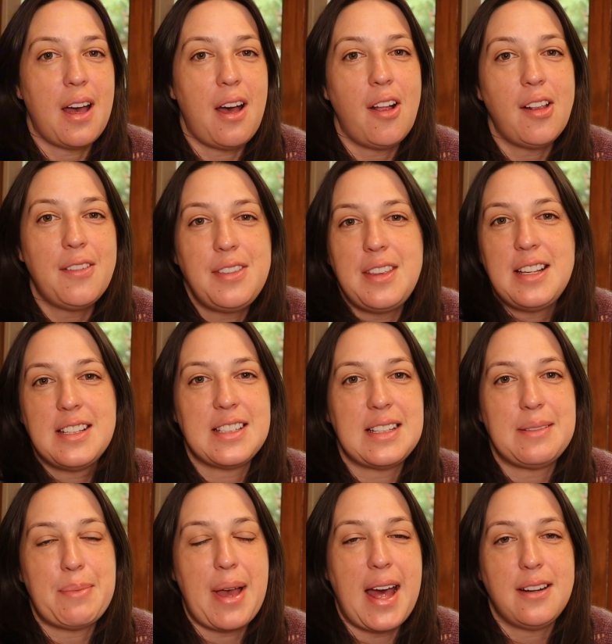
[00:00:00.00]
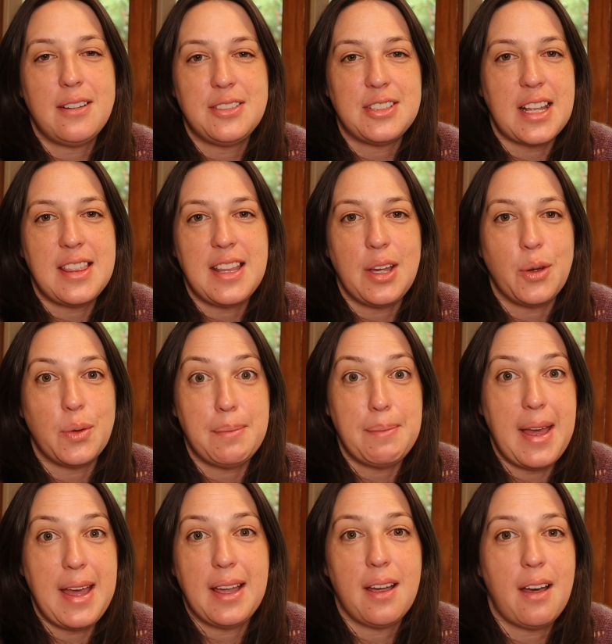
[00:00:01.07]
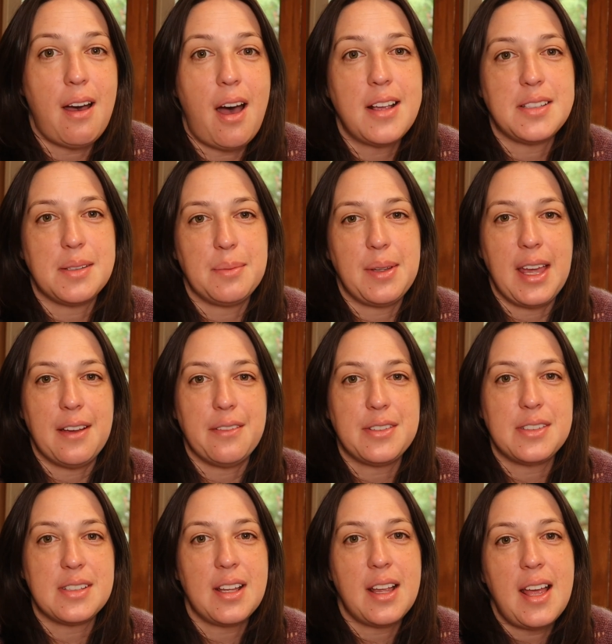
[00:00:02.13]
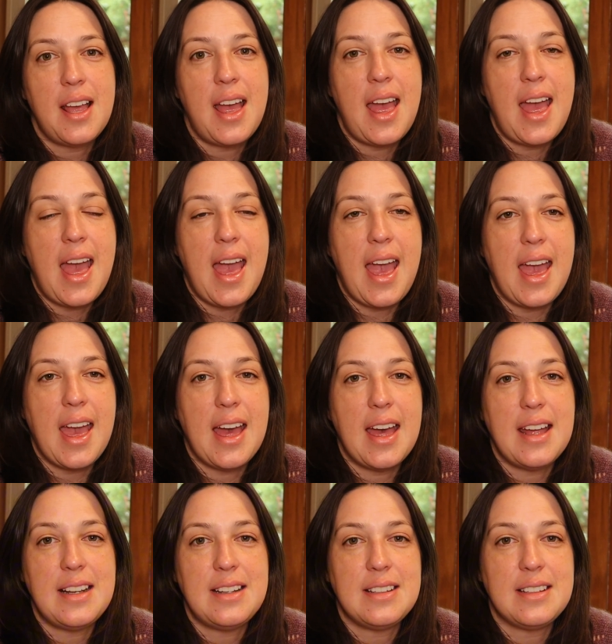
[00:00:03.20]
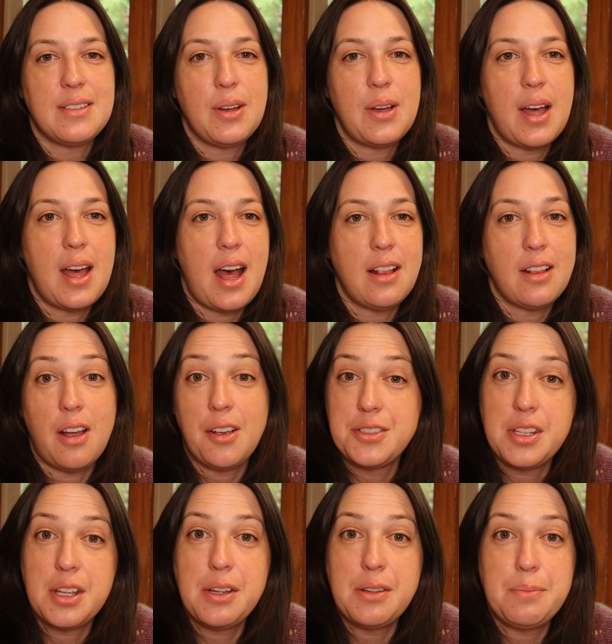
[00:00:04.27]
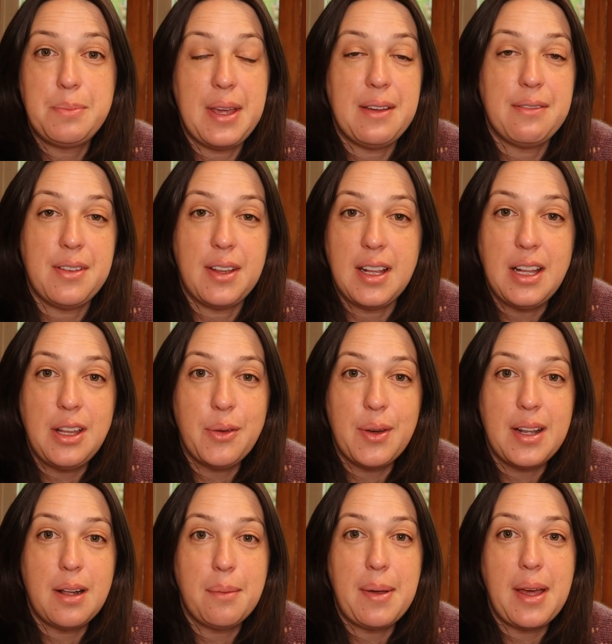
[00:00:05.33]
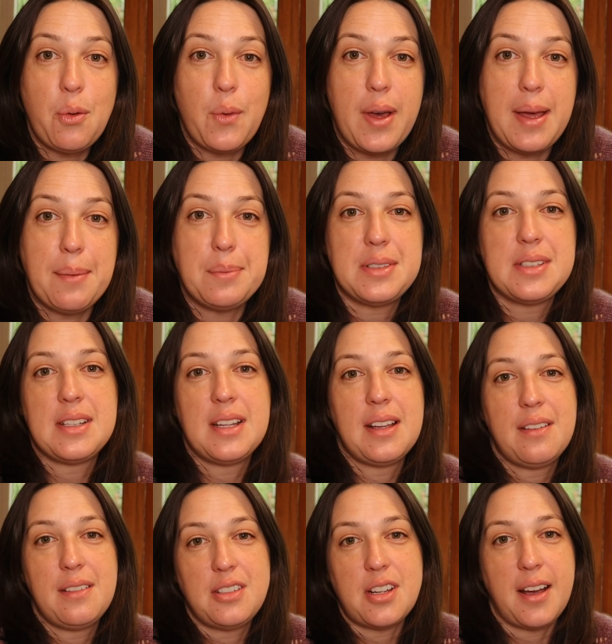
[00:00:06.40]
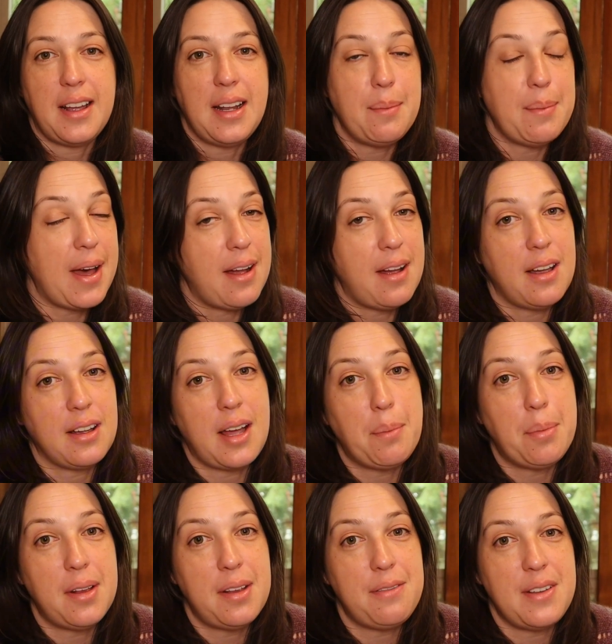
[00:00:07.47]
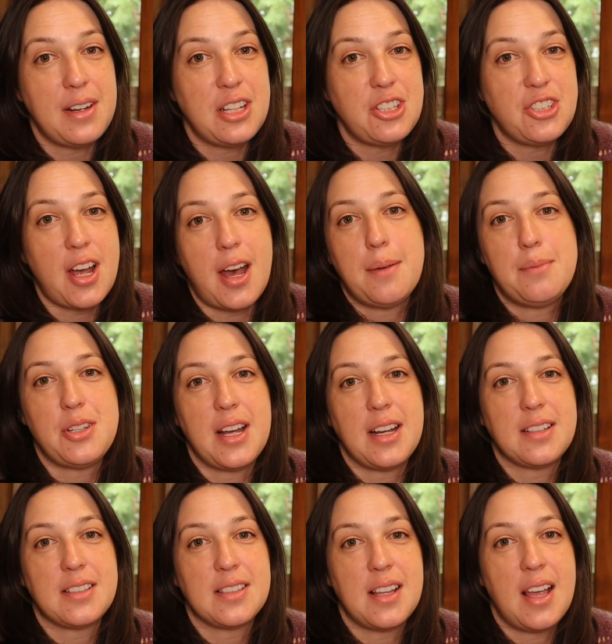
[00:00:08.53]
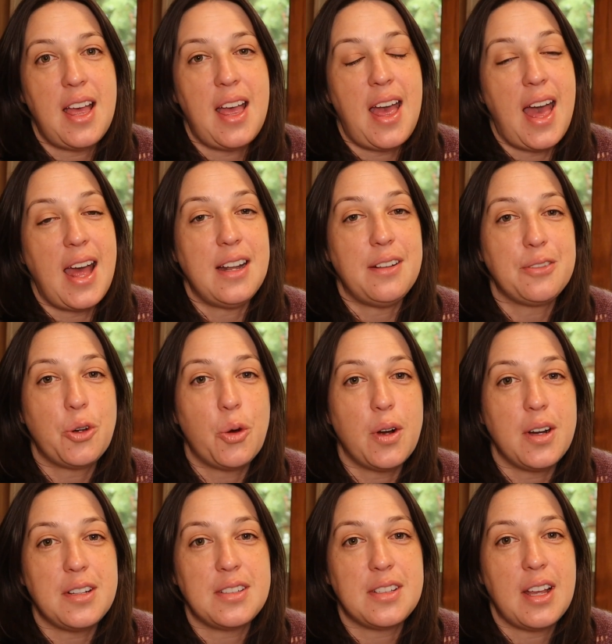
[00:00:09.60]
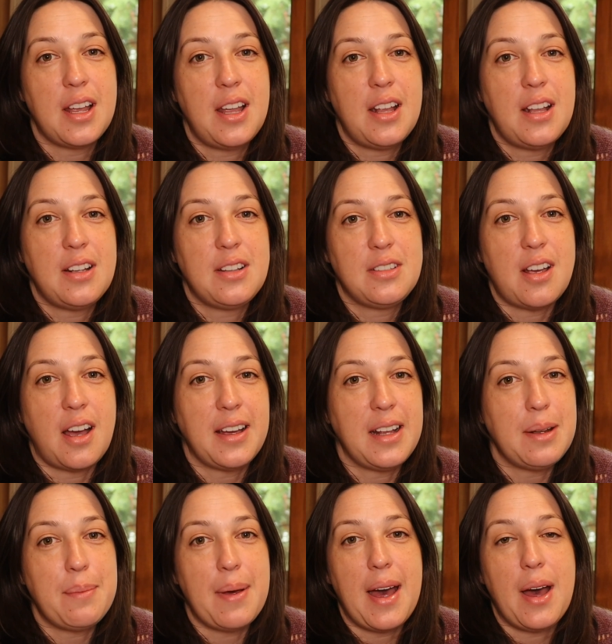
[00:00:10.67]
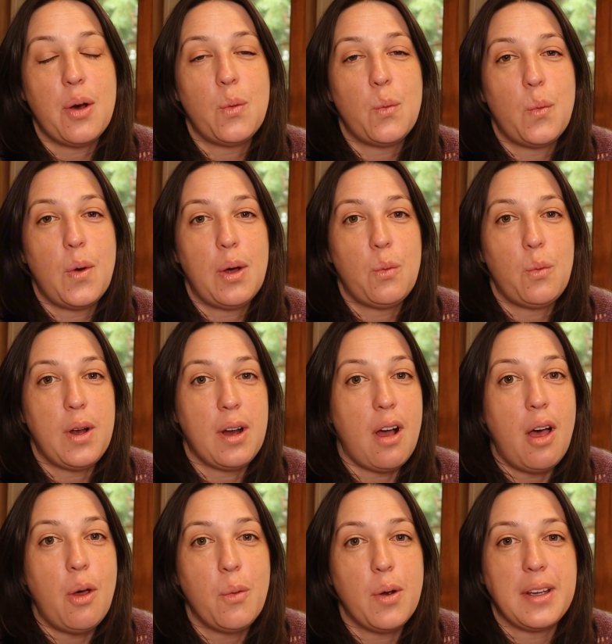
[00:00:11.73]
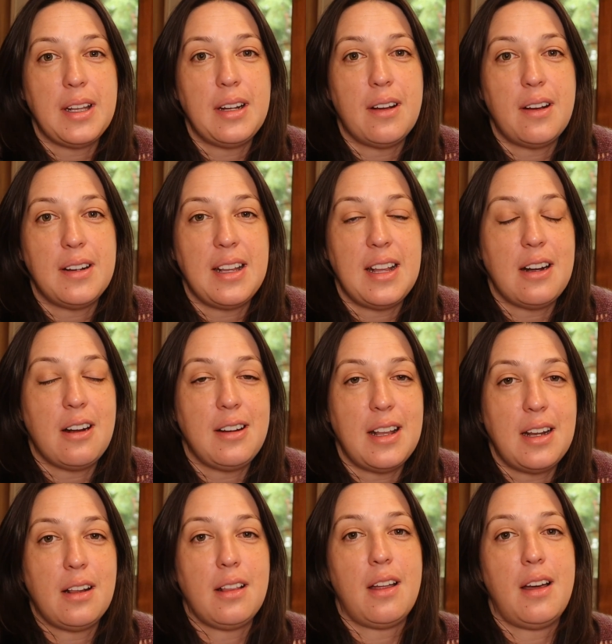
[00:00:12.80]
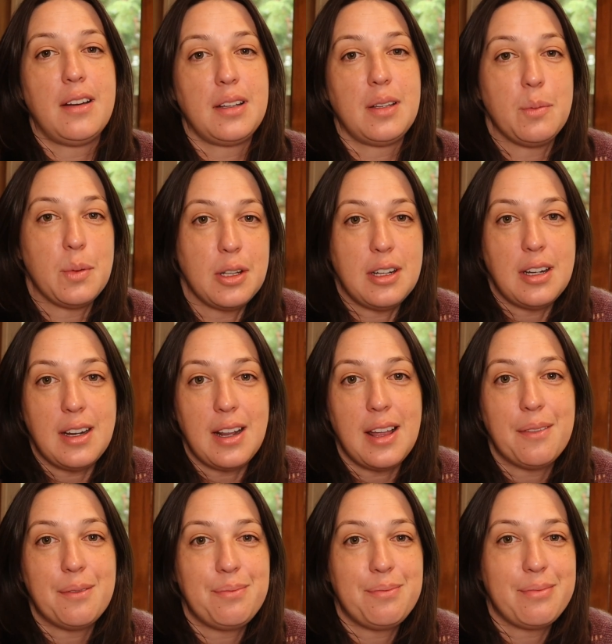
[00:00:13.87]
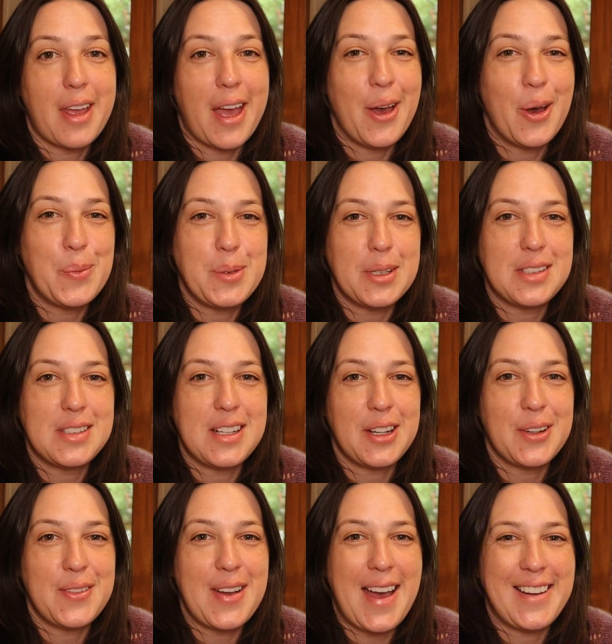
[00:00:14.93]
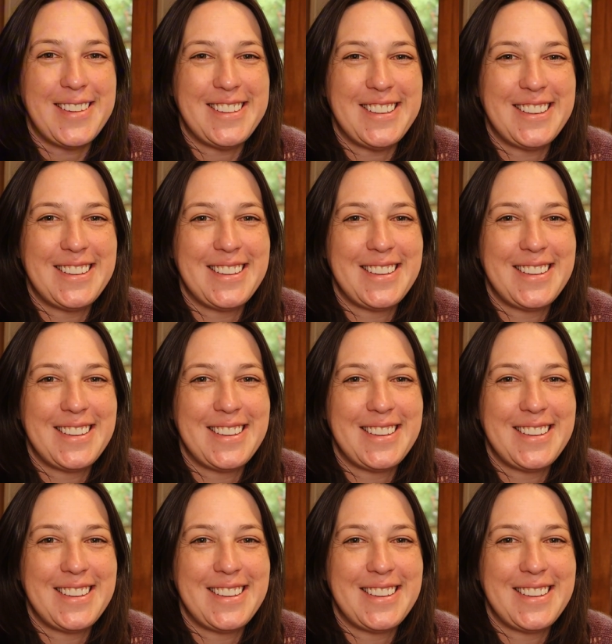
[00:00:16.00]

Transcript: All of these patterns I think would make awesome gifts. And I'll also be filling you in on whips, talking about a couple of finished objects, and of course, talking about what we're all working on in our Knit Along community. I hope you'll stick around.